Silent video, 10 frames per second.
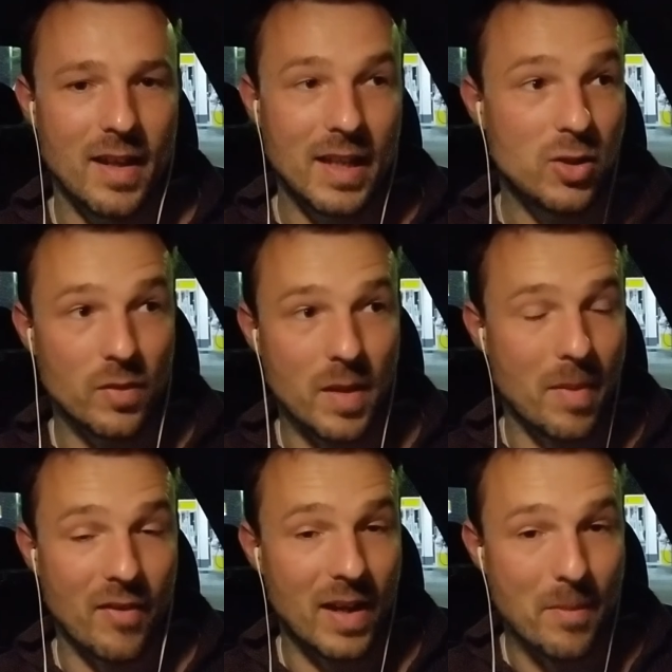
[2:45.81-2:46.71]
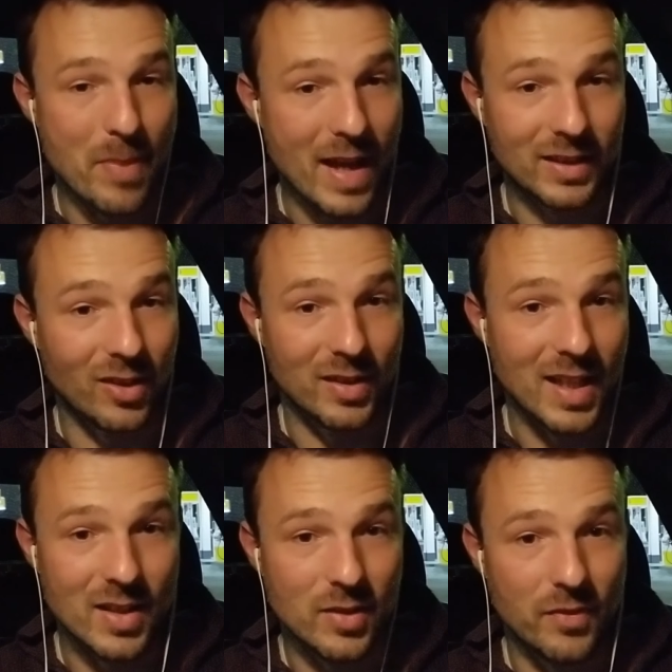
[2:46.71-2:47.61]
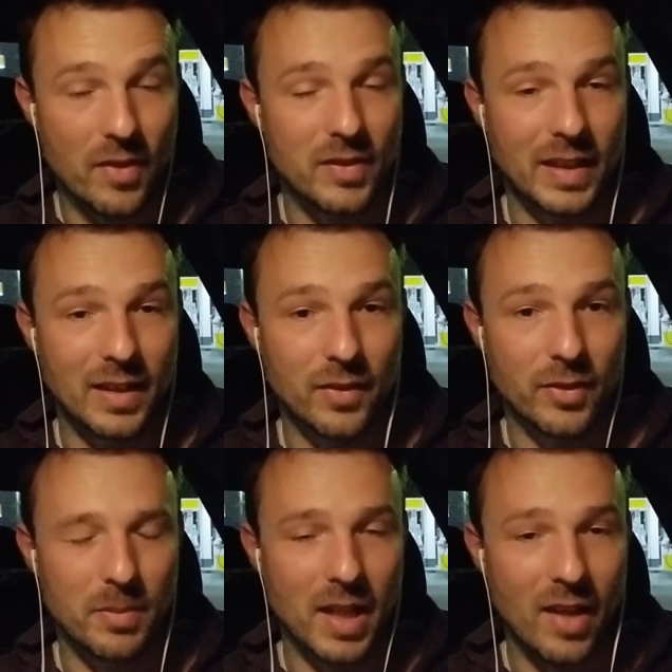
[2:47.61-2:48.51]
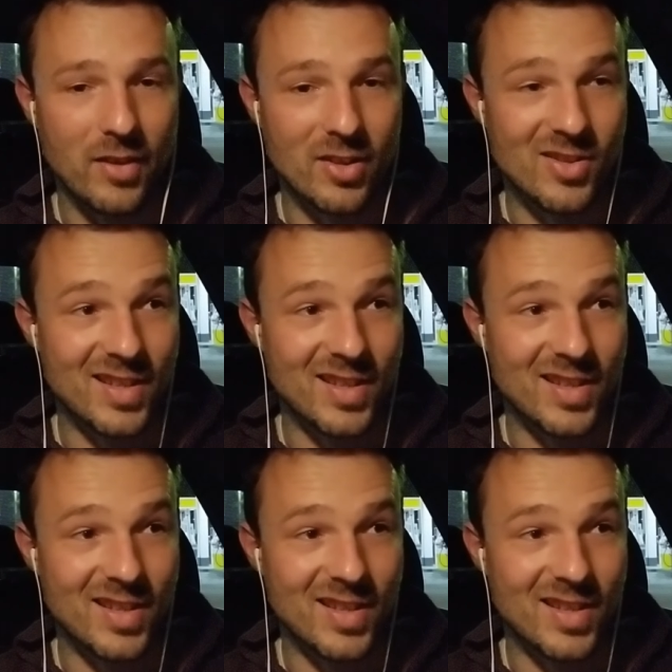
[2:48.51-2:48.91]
Each of them have an impact on 10 to 15 different behaviors.